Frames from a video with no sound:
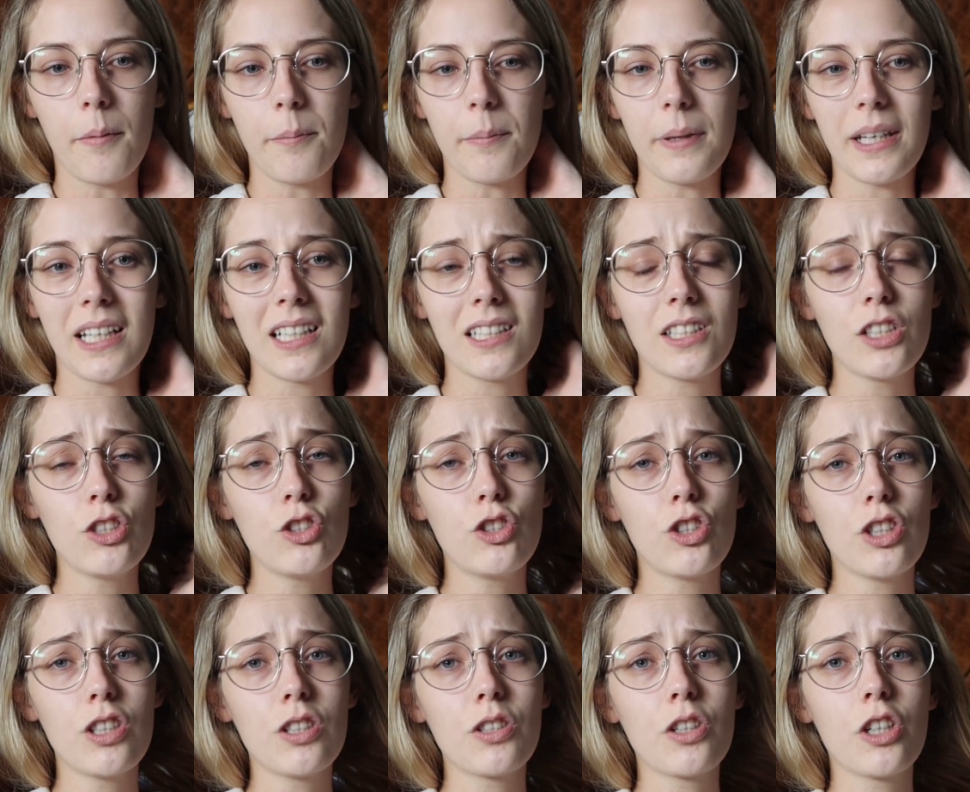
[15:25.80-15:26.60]
because
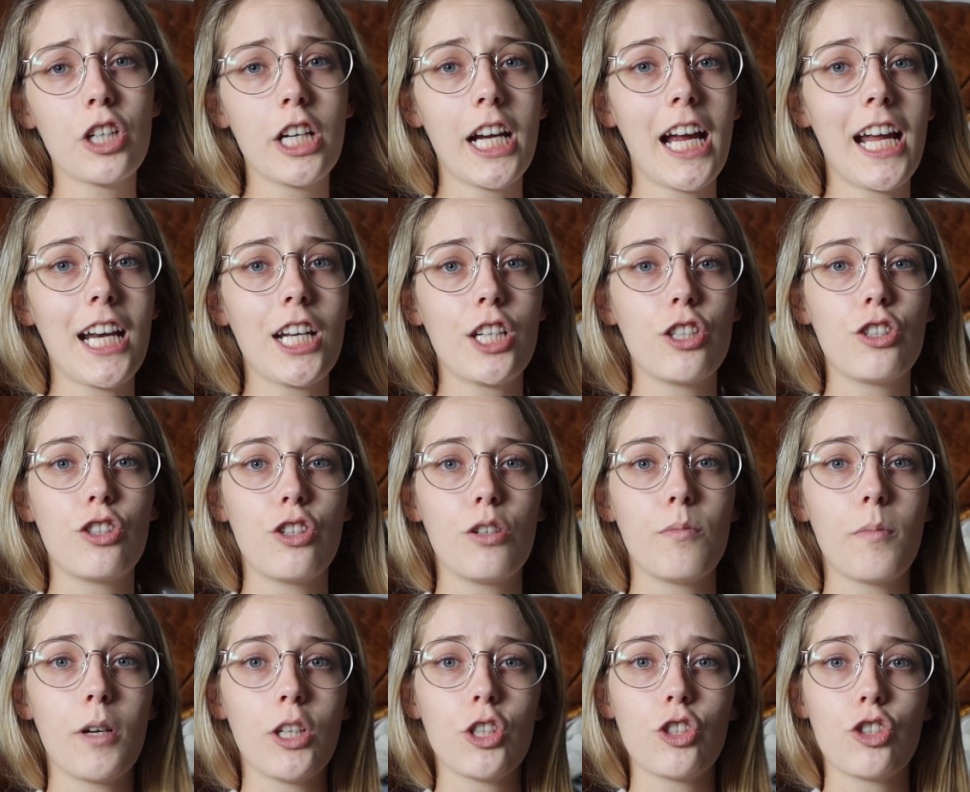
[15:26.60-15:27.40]
it just created
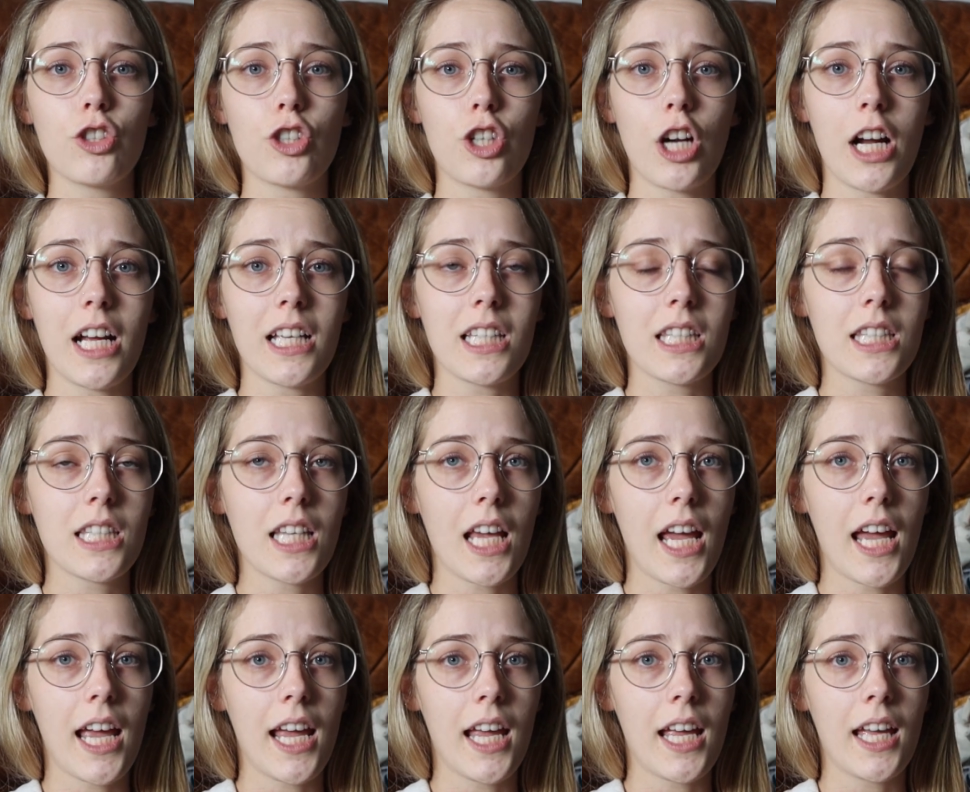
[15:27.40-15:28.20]
too much
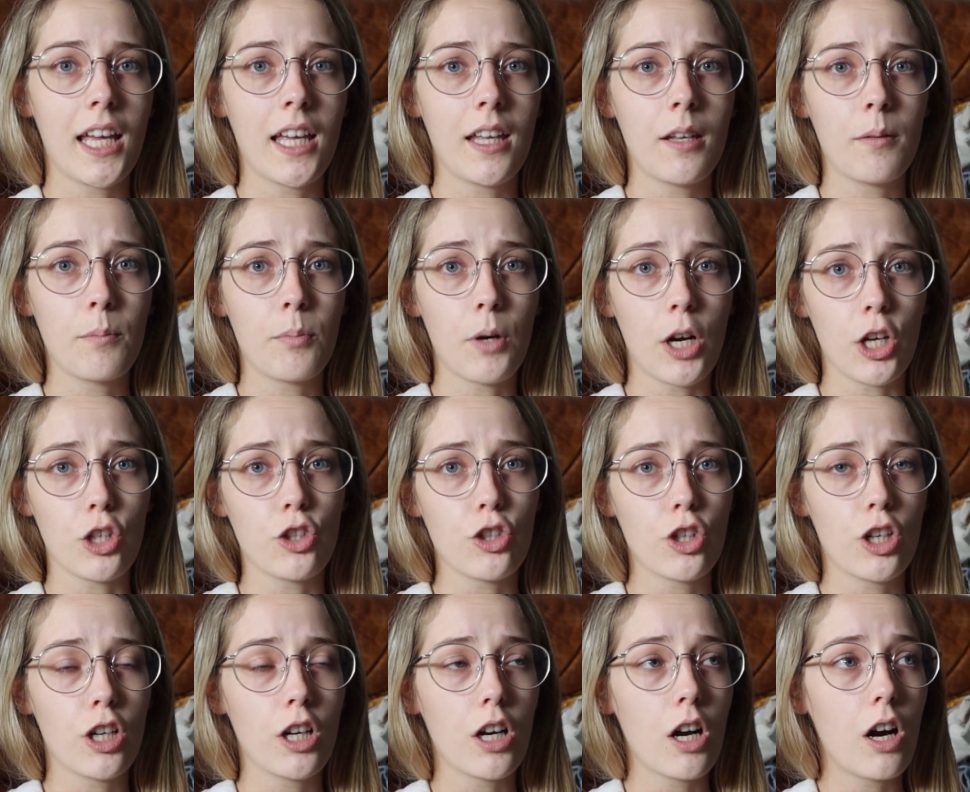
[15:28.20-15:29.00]
stress and
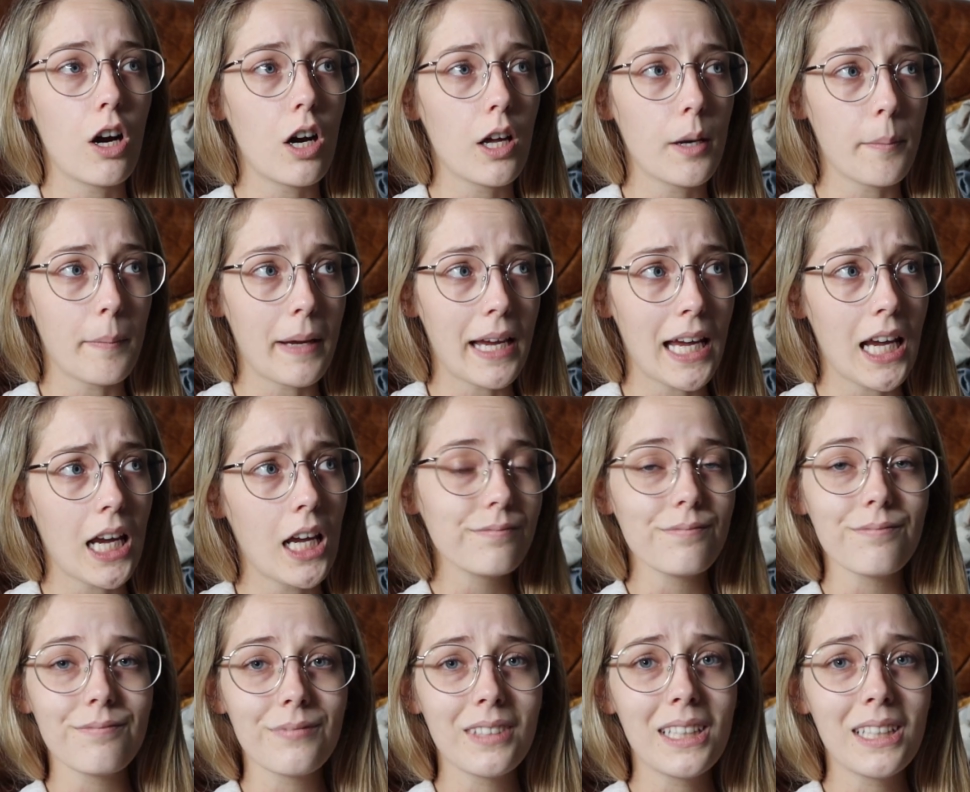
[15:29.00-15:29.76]
pressure on me.